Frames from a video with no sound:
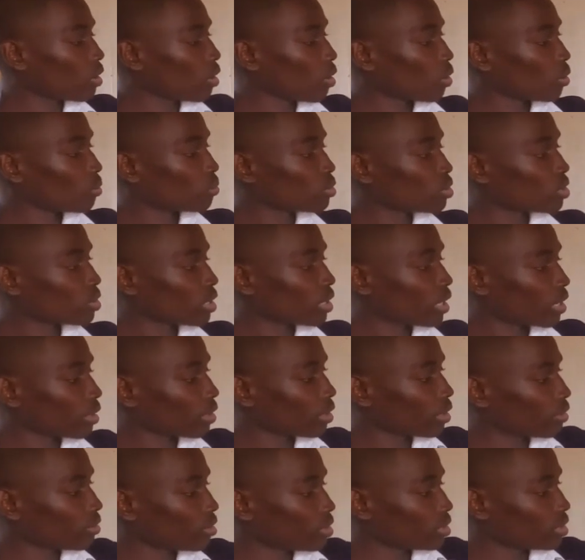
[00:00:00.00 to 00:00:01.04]
ohms
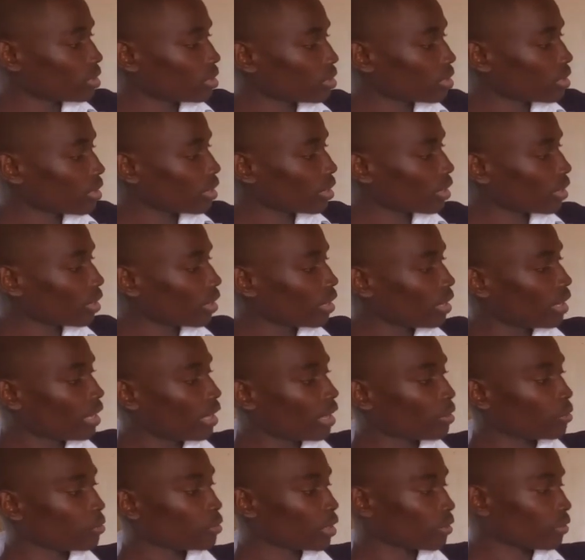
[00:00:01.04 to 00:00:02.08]
resistor.
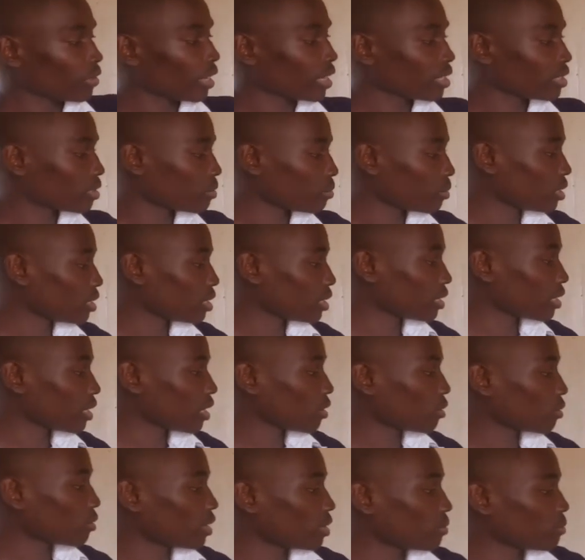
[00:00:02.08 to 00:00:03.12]
We have light emitting
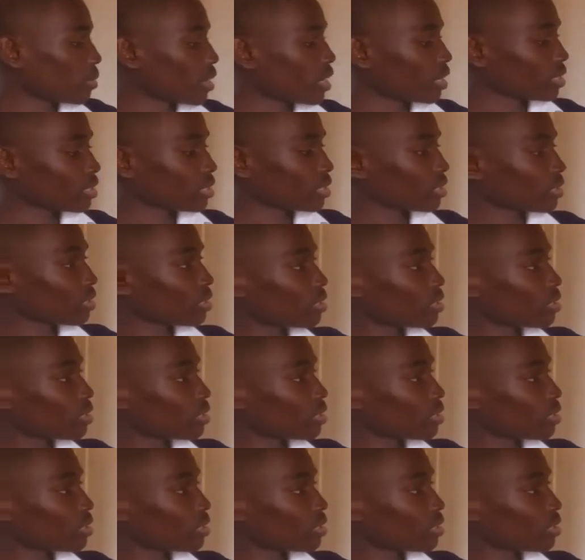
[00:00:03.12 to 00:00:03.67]
diode and bars.